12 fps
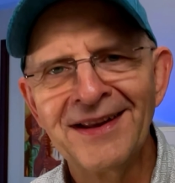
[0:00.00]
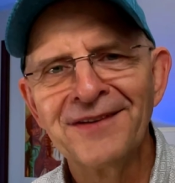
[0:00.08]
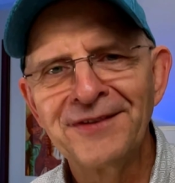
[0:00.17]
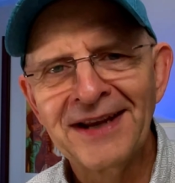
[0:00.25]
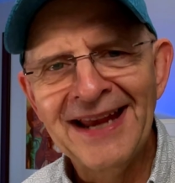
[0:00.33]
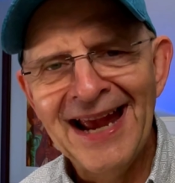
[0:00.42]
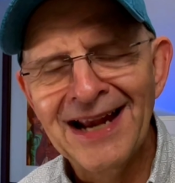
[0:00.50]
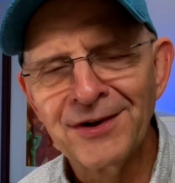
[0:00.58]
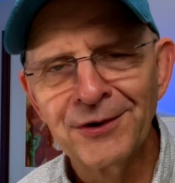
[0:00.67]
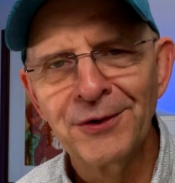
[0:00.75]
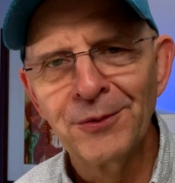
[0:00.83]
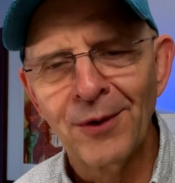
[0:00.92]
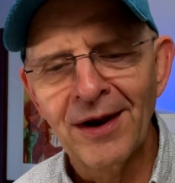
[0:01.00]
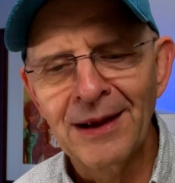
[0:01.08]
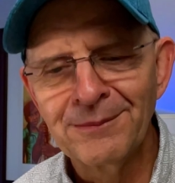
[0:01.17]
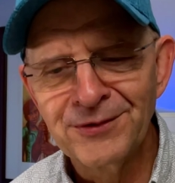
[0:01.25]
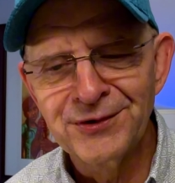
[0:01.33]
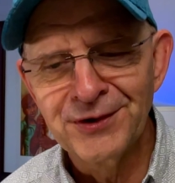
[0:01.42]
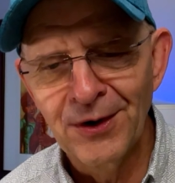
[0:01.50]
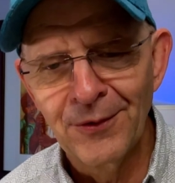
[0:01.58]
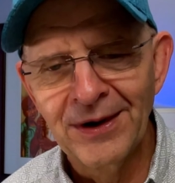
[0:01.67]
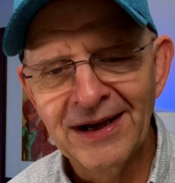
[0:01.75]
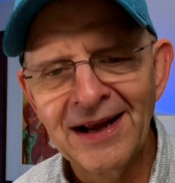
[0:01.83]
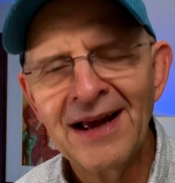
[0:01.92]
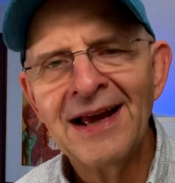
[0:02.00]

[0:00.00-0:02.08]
If you can't do what I'm showing,